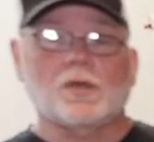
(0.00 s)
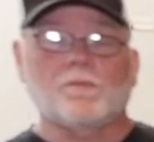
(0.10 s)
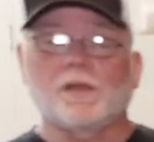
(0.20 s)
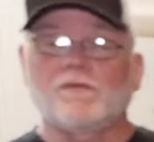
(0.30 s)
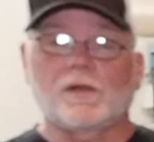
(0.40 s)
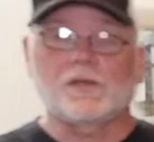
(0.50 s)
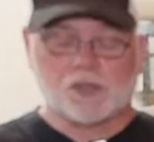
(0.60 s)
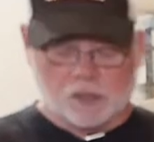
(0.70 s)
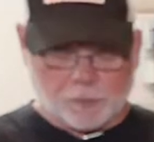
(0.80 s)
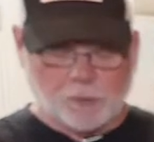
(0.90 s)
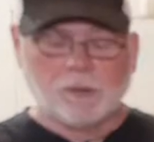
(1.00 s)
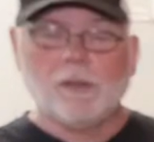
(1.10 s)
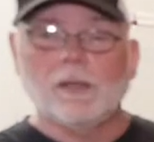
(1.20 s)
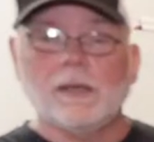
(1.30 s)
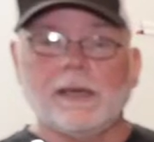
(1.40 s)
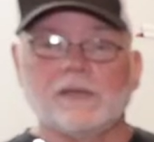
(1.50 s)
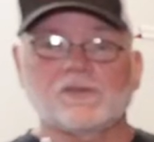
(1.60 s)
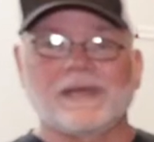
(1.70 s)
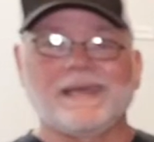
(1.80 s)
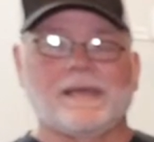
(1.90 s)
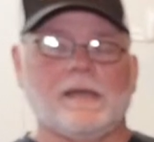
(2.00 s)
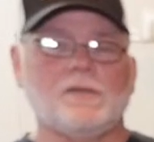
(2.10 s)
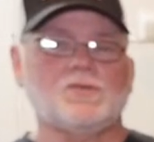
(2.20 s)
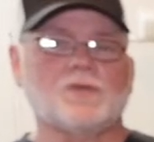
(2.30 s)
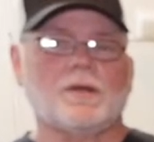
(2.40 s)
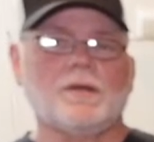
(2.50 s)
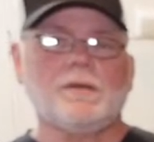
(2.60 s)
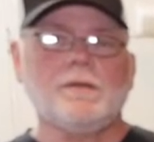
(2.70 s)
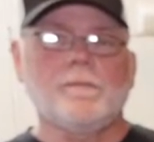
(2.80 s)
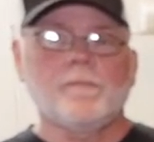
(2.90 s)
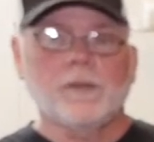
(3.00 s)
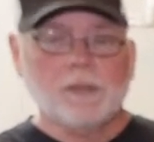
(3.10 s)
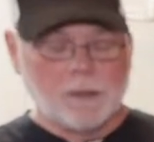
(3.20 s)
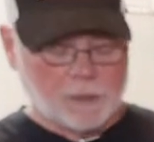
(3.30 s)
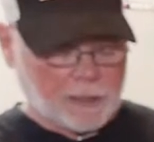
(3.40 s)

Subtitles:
something very simple as a cage card. And a